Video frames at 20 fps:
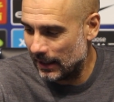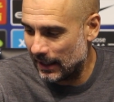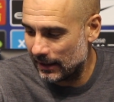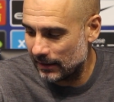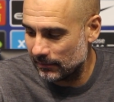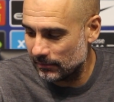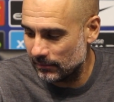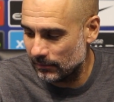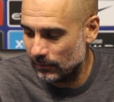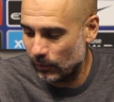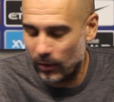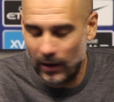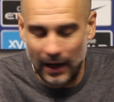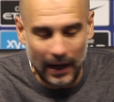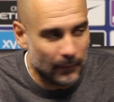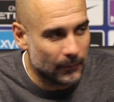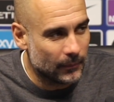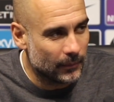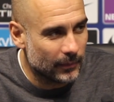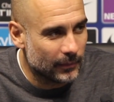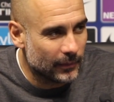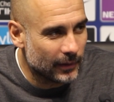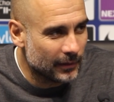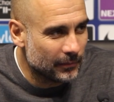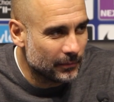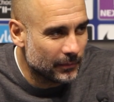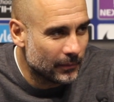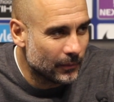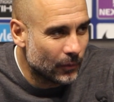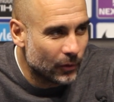are
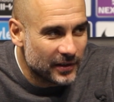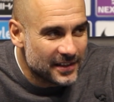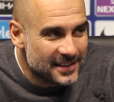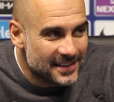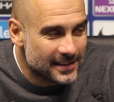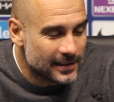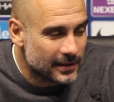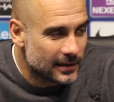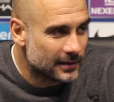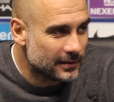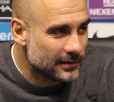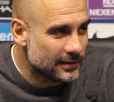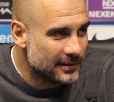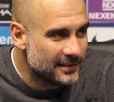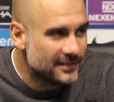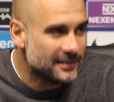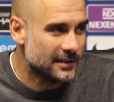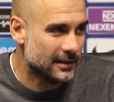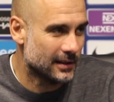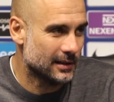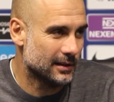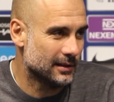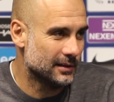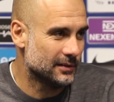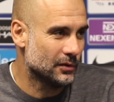more easier.